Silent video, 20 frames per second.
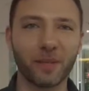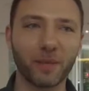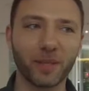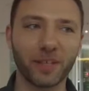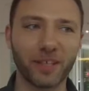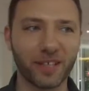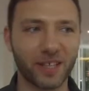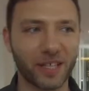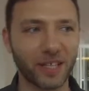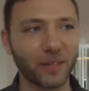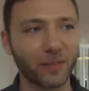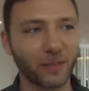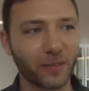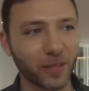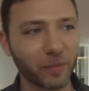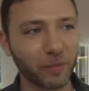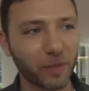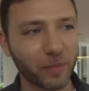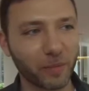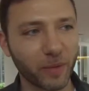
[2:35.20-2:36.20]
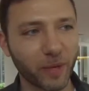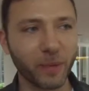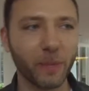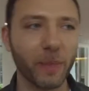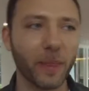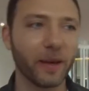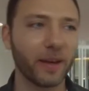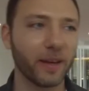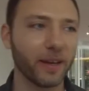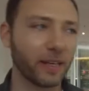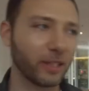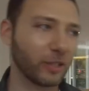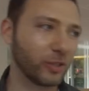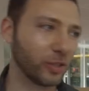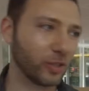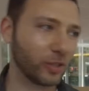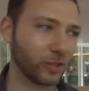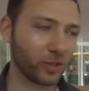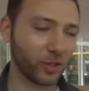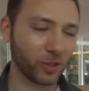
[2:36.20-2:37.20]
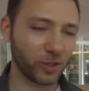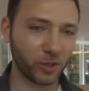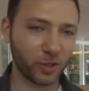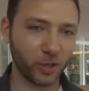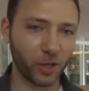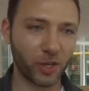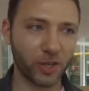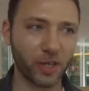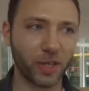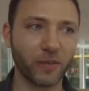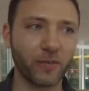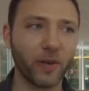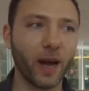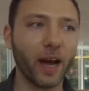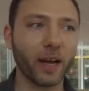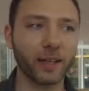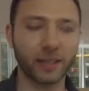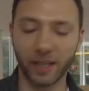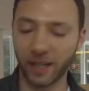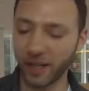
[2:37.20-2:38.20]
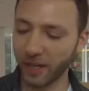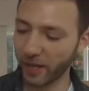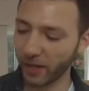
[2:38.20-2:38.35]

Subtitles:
Somebody's still filming me, and just that fact